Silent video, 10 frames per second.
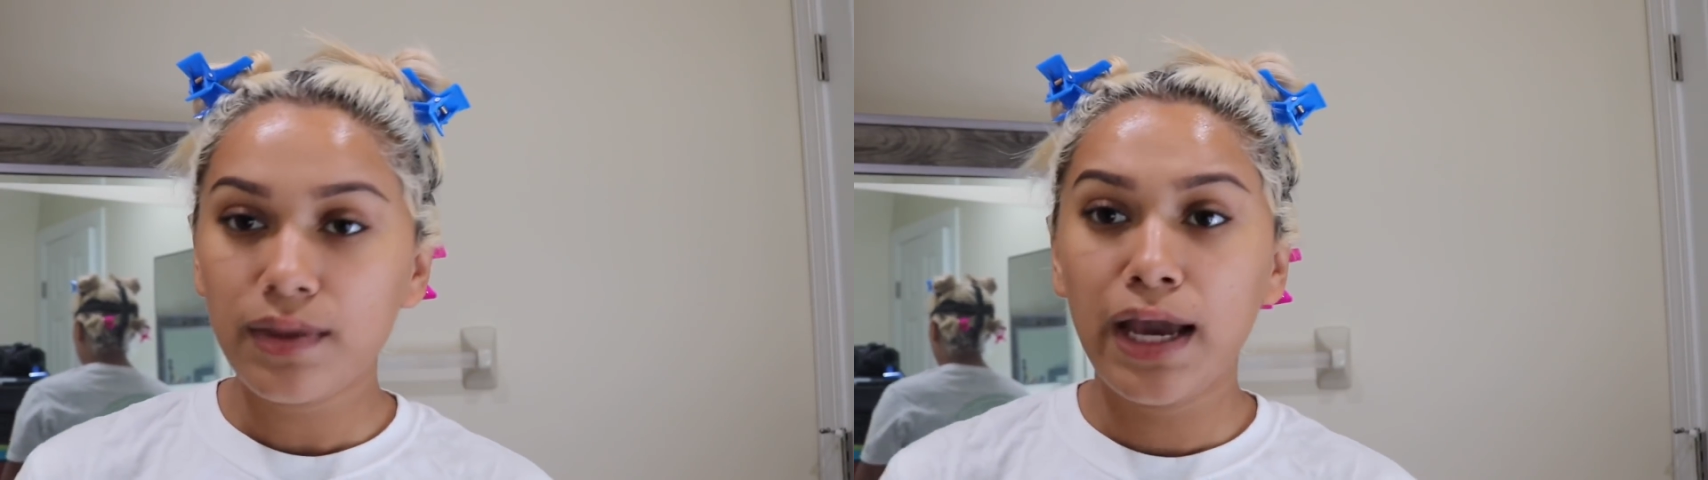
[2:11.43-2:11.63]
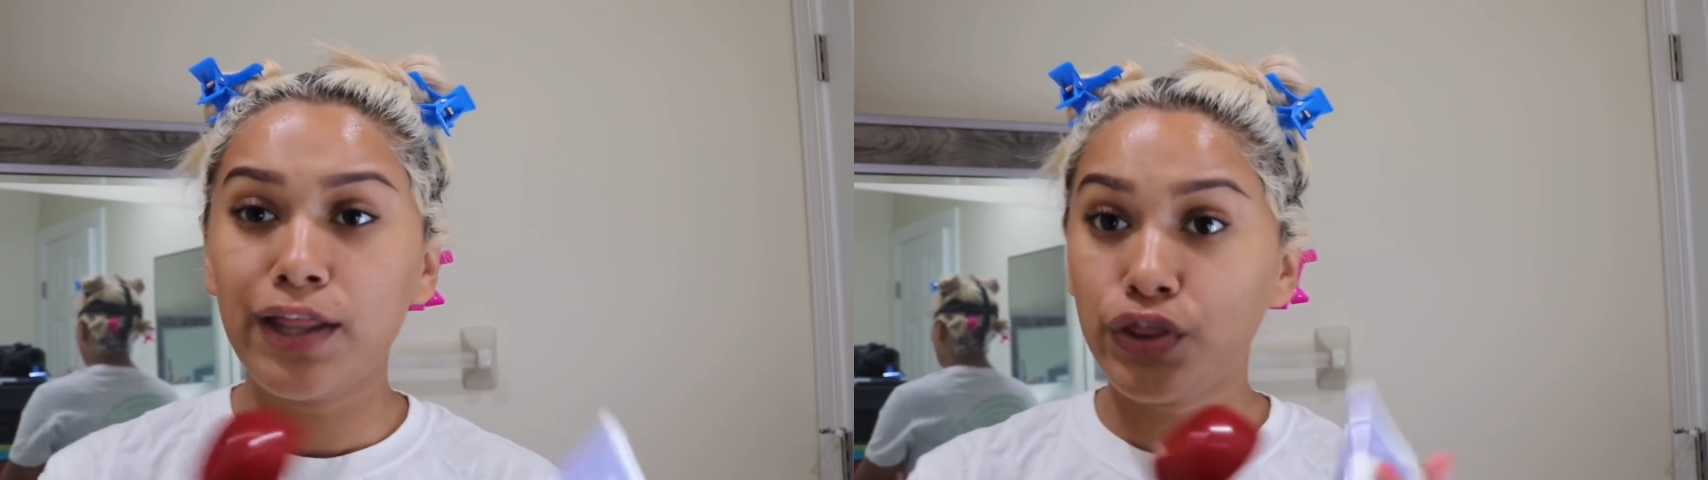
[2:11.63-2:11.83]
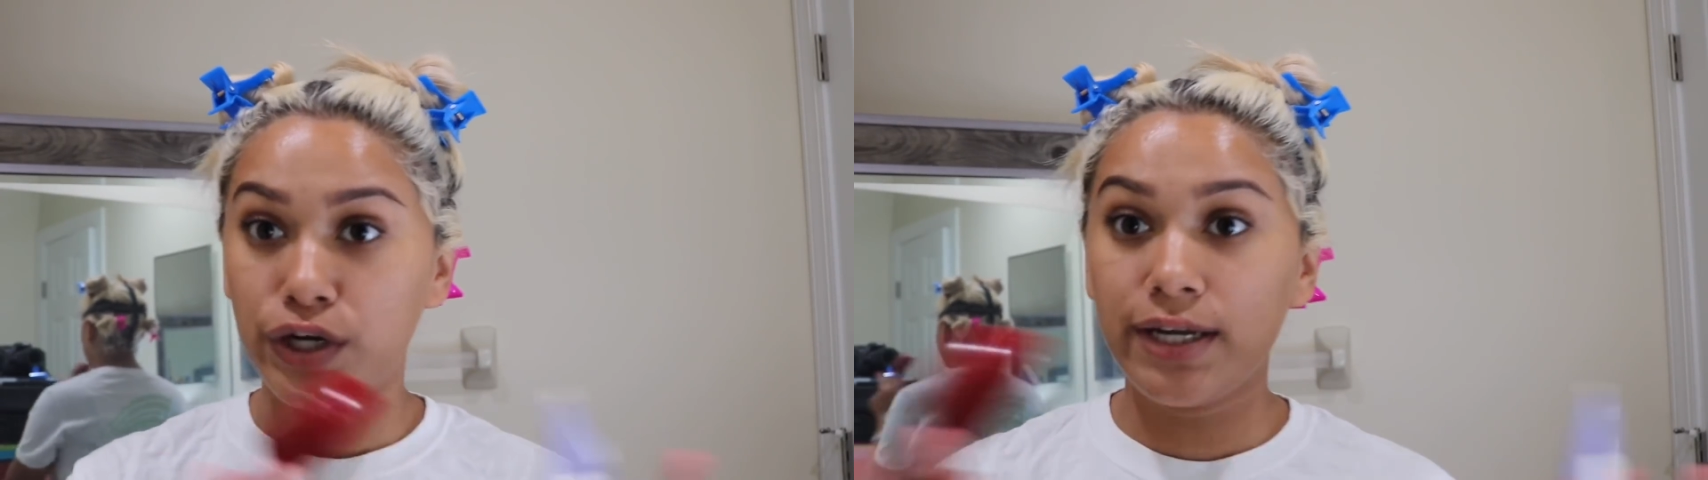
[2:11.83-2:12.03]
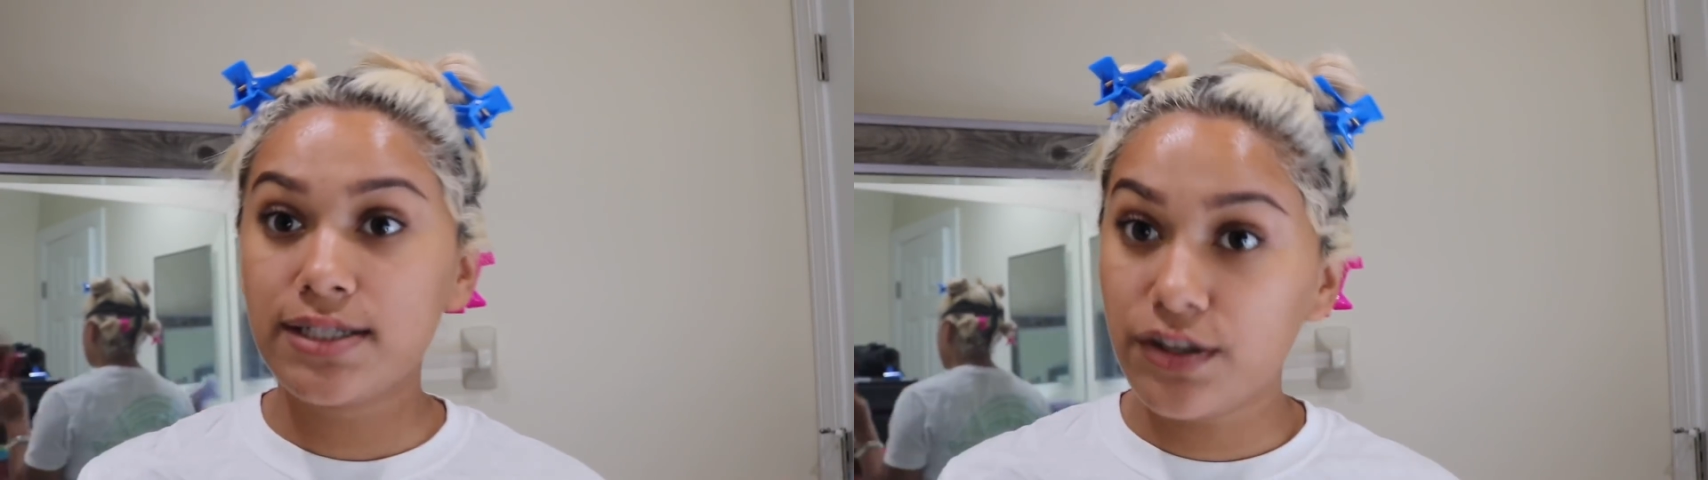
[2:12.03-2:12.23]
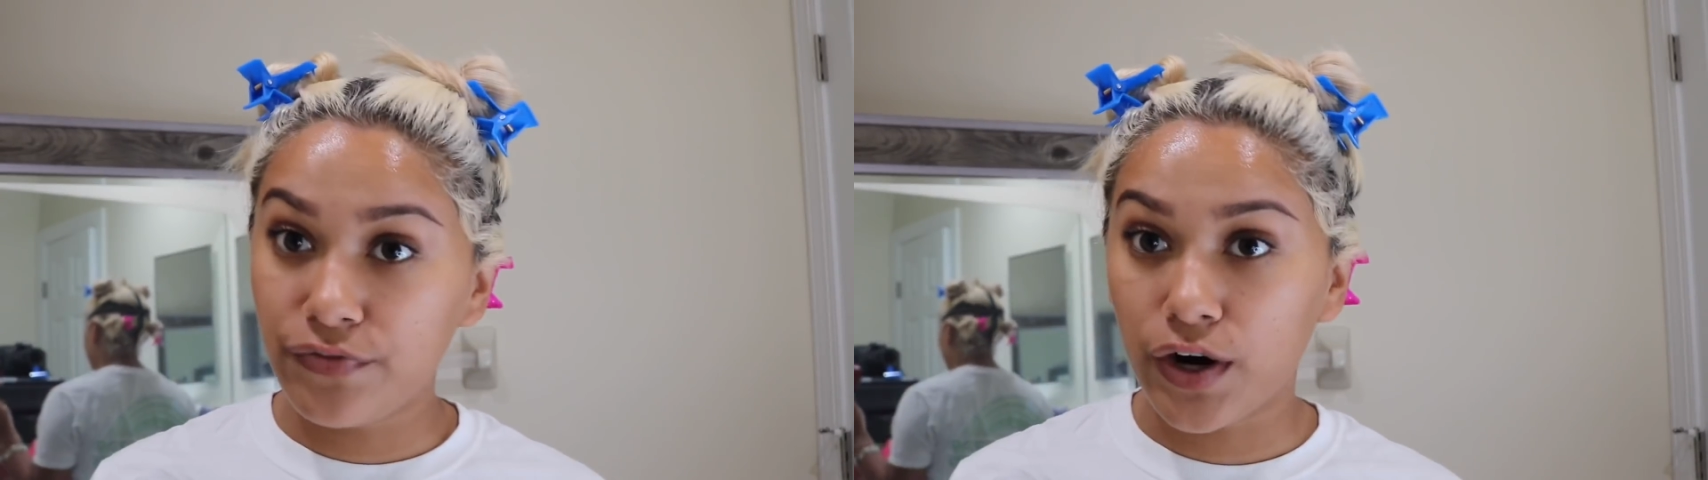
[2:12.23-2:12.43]
And 30
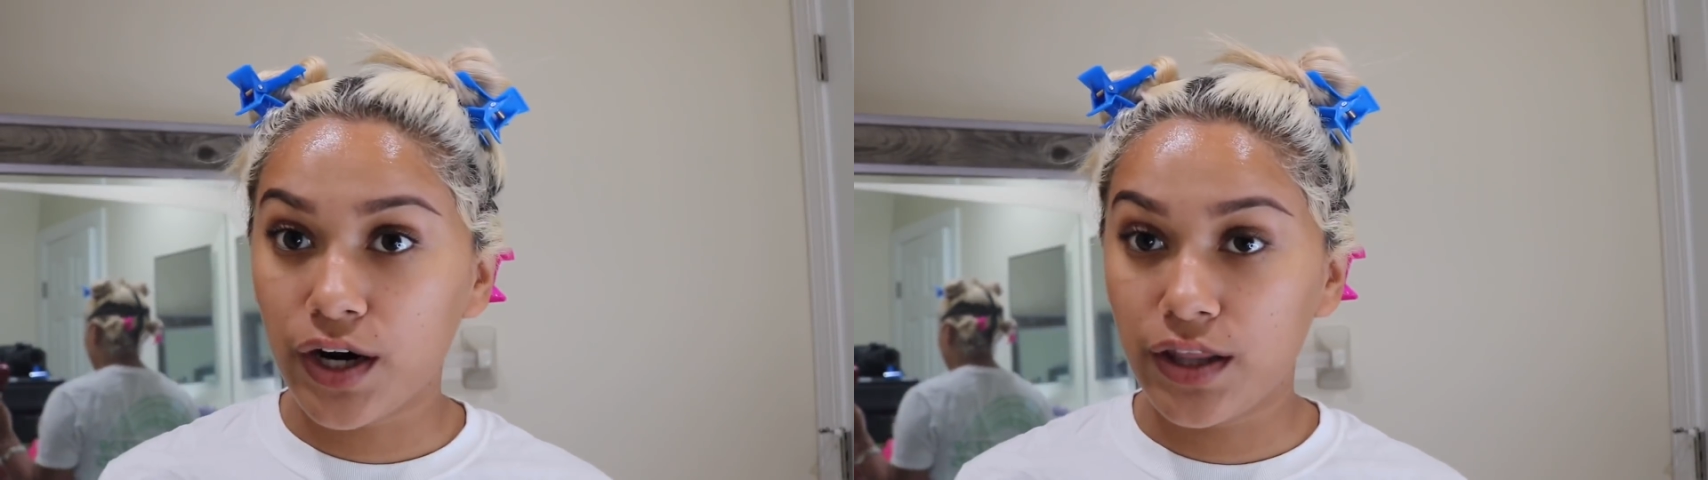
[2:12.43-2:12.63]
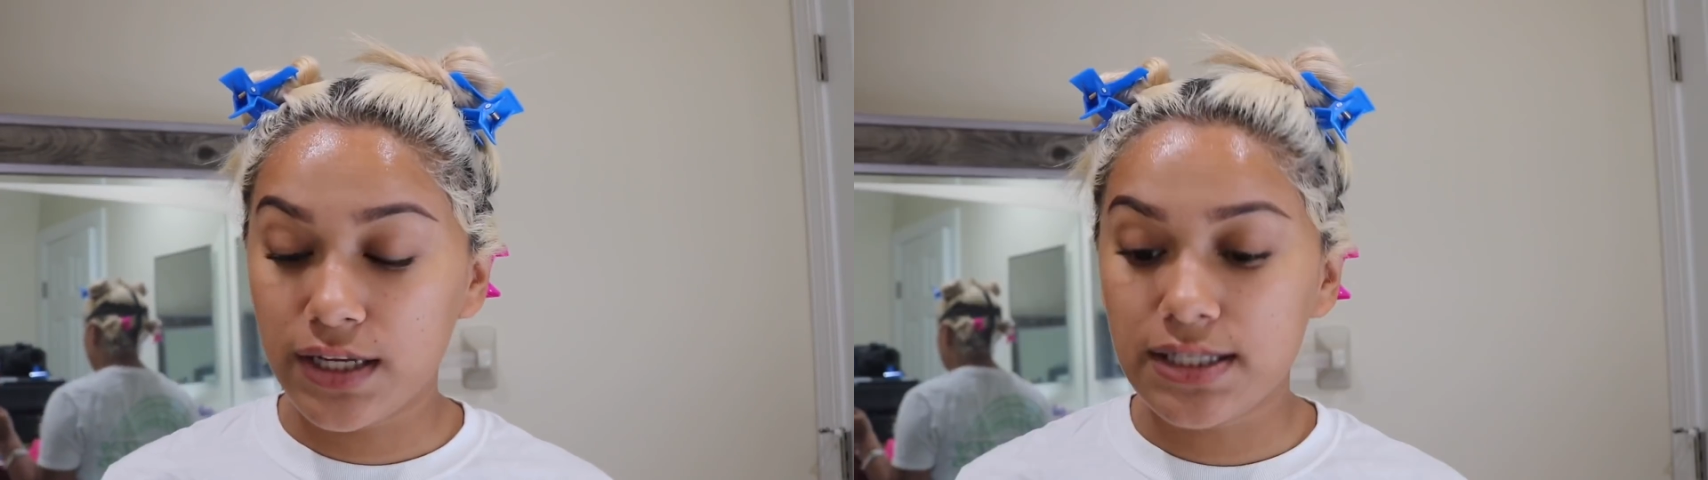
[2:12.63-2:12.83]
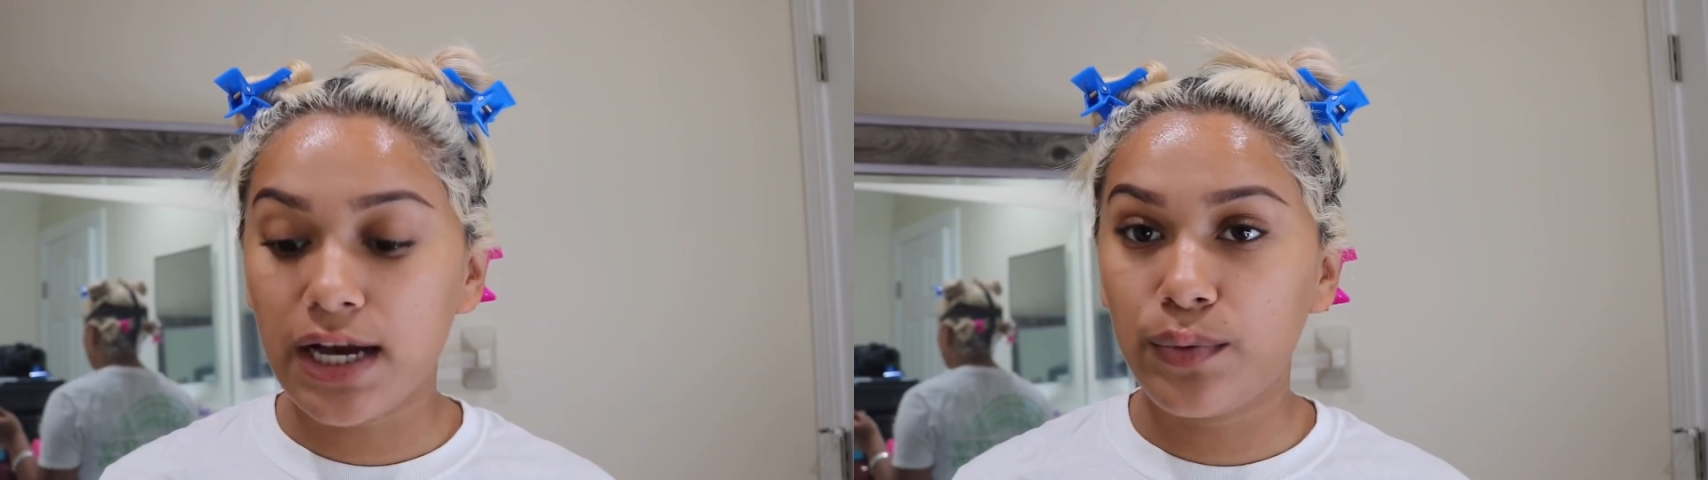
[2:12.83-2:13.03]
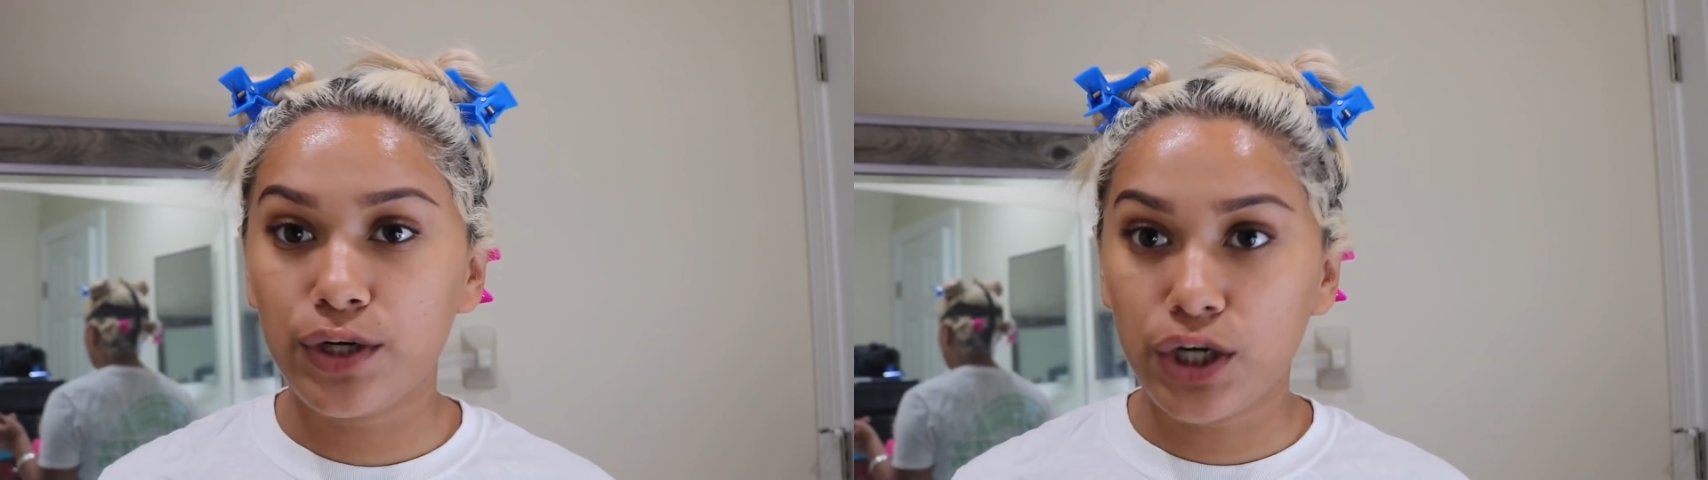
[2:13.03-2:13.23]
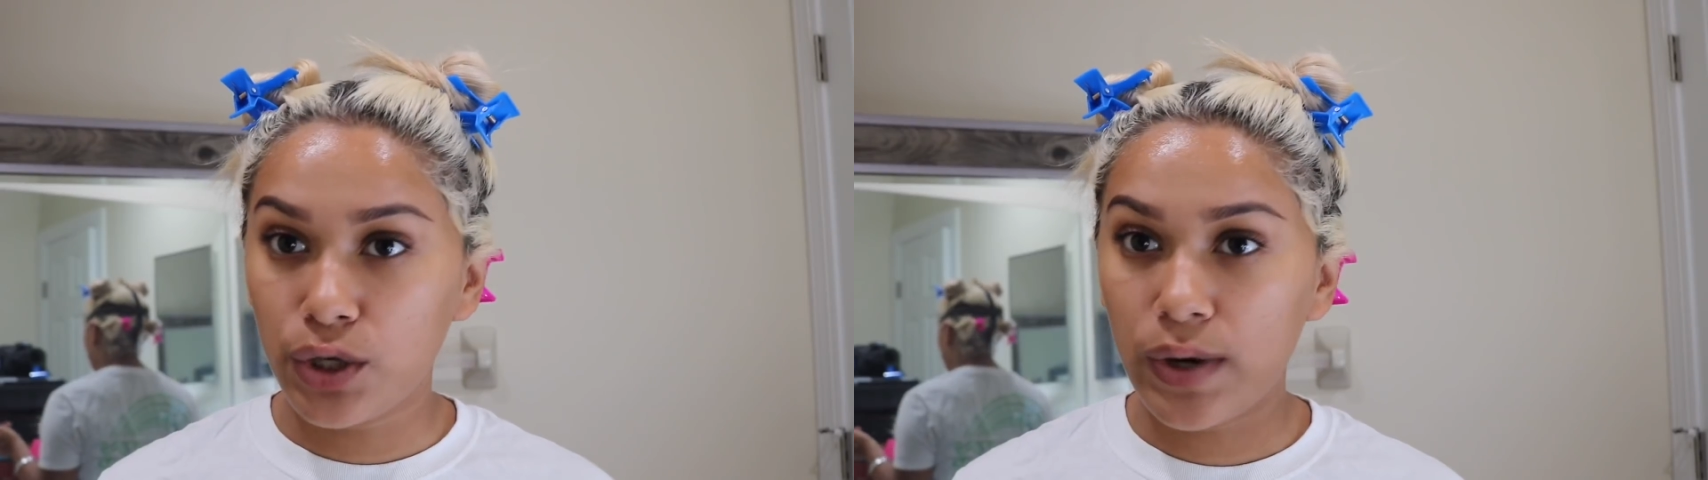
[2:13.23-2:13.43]
is the farthest I would go.